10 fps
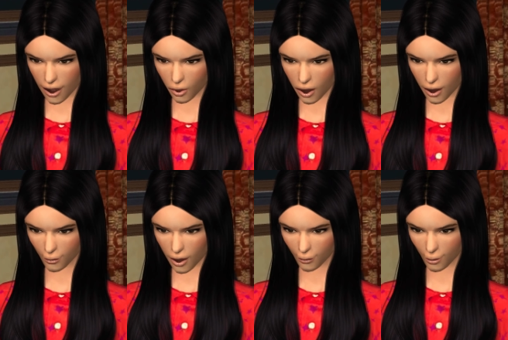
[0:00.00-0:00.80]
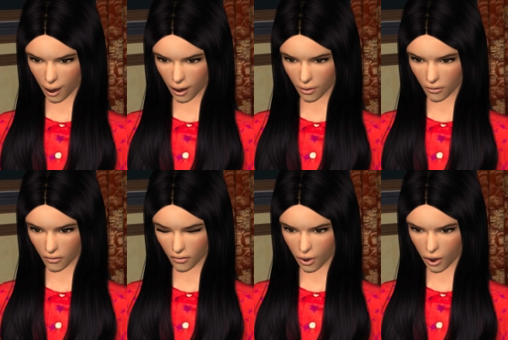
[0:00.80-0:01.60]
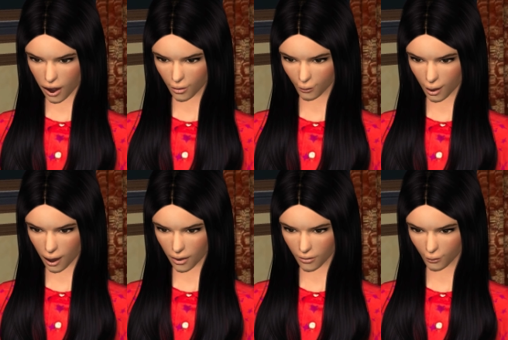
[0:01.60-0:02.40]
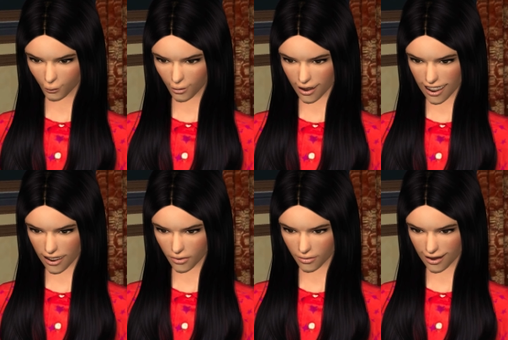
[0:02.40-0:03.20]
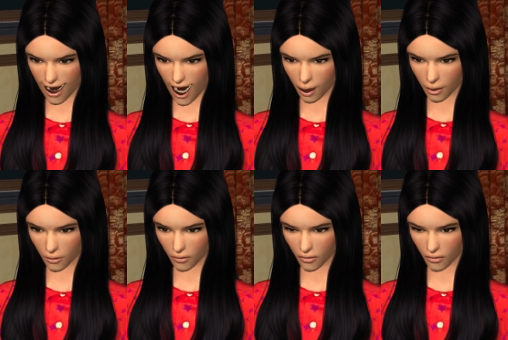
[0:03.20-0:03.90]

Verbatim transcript: Kylie, I miss you. We used to be the closest siblings.